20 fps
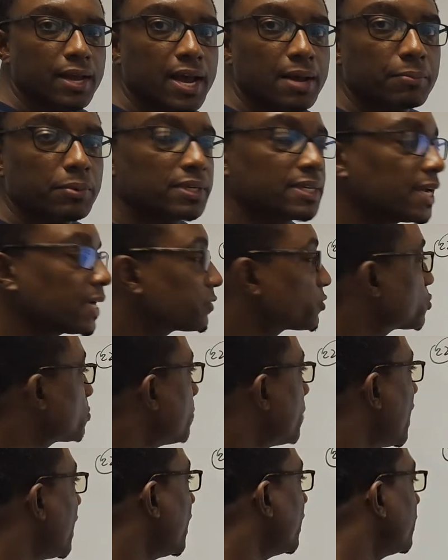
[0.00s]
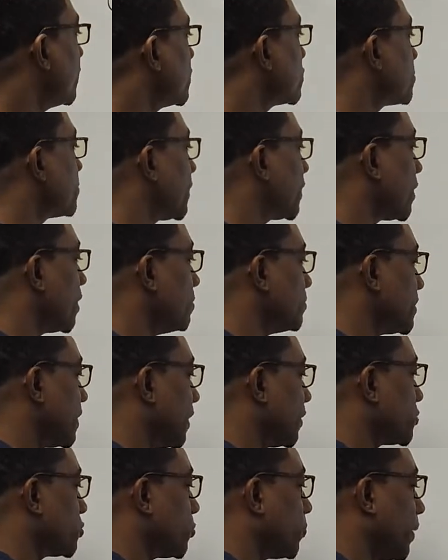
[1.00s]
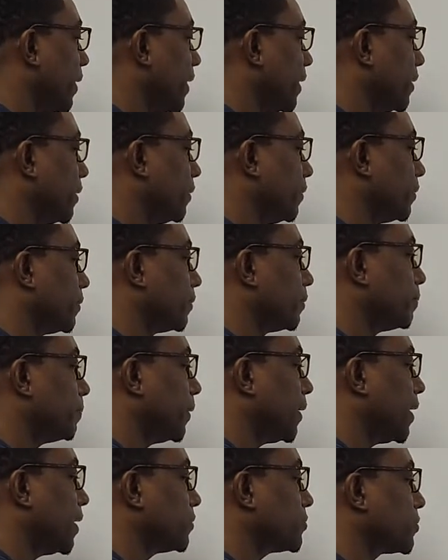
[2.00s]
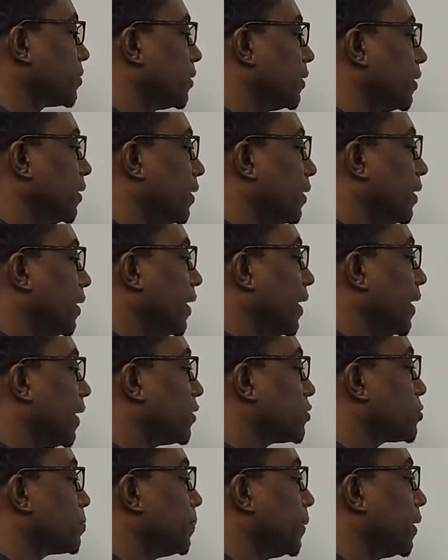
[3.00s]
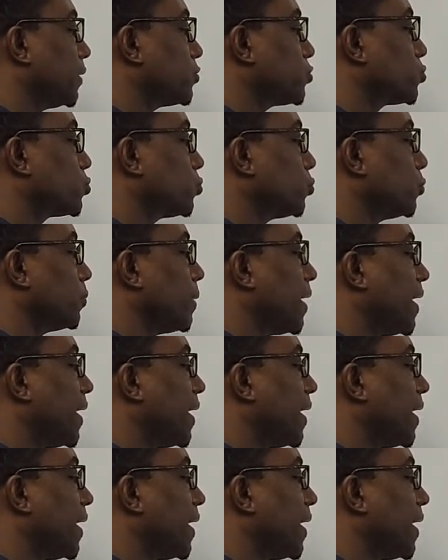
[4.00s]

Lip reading: I'm going to expand. This becomes x squared plus x plus 2